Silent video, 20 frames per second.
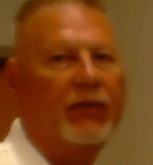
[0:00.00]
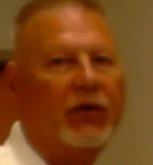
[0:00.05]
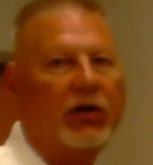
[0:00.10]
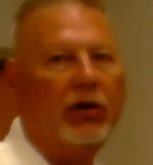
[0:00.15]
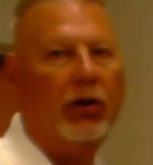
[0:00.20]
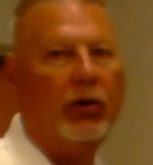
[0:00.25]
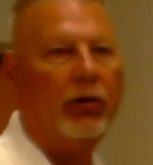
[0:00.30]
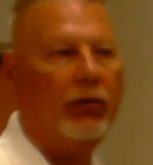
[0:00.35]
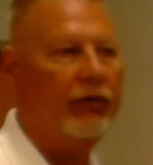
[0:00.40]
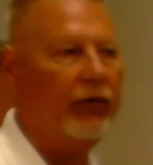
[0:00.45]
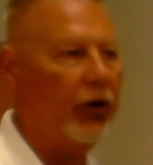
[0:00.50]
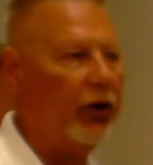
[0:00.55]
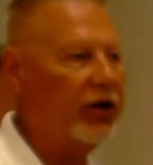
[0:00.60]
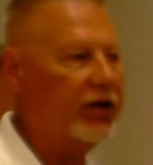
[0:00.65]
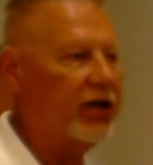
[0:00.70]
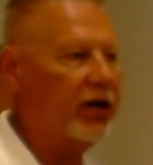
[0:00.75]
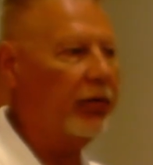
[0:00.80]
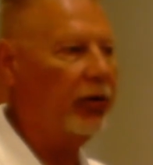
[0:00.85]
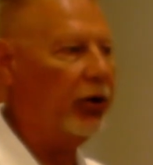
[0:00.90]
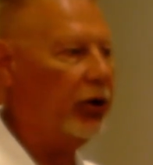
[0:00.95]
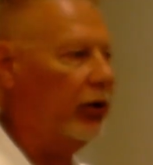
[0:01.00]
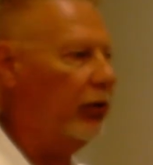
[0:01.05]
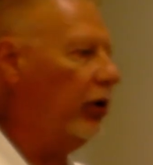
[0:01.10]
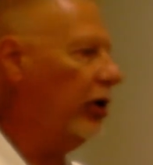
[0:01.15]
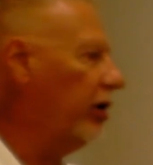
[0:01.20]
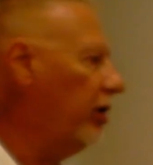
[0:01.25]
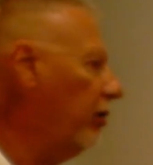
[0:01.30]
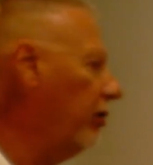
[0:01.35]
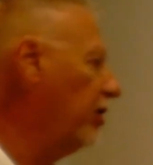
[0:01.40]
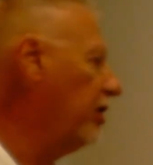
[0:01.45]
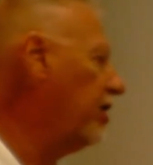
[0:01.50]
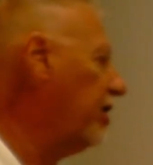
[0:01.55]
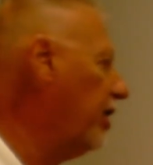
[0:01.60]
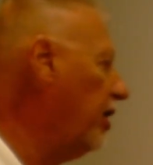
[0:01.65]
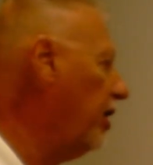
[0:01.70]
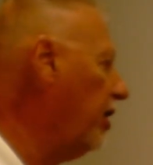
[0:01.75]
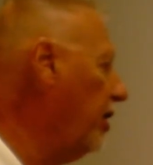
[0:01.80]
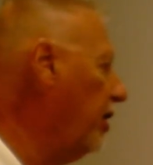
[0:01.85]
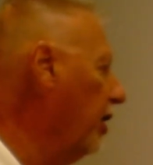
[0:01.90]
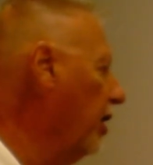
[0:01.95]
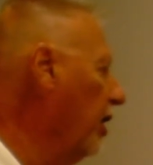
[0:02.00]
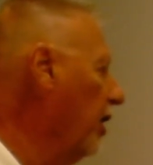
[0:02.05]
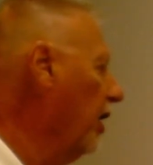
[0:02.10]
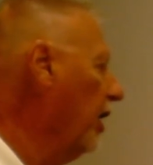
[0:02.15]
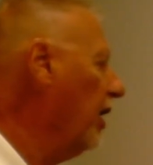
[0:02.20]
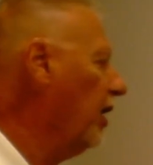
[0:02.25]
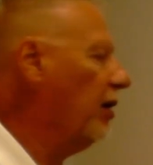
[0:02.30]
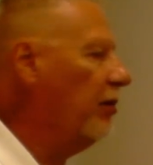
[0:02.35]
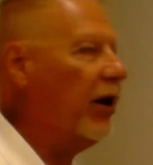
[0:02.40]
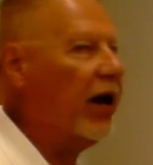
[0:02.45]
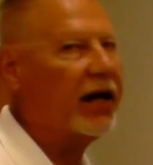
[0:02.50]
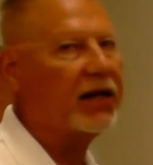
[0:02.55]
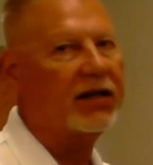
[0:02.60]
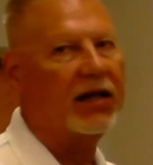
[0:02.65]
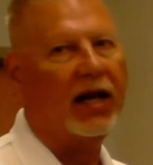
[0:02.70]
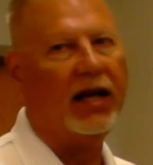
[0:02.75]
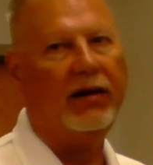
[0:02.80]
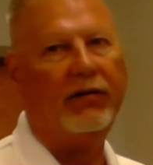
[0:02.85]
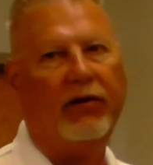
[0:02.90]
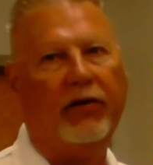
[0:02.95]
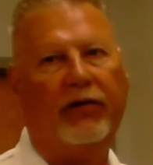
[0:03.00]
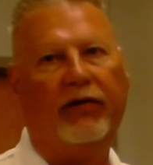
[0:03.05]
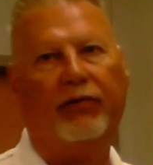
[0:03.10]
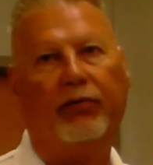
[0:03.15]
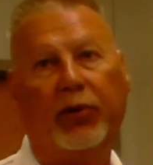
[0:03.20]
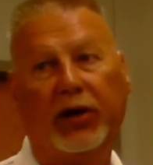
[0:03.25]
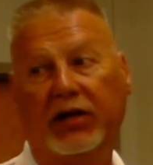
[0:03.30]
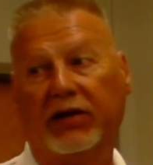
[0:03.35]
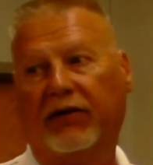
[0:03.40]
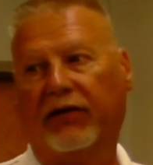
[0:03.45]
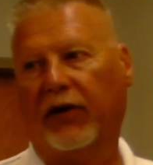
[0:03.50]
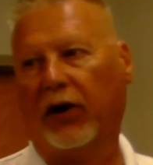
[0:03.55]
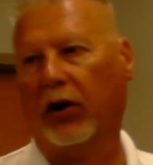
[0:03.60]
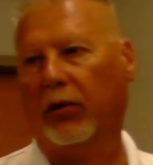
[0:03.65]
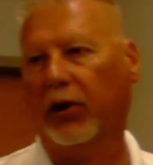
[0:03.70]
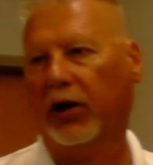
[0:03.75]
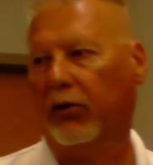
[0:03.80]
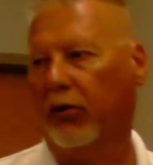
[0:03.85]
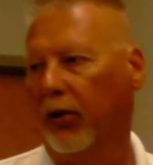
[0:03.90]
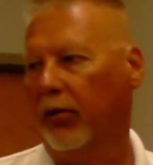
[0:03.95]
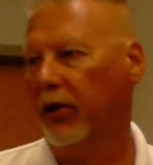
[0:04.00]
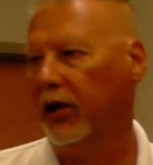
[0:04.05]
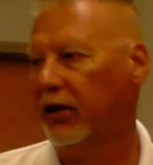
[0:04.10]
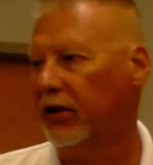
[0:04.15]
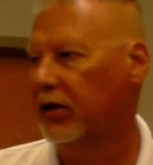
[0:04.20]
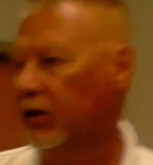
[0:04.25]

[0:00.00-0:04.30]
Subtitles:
So very similar to what you would see on the backside of a piece of farm equipment.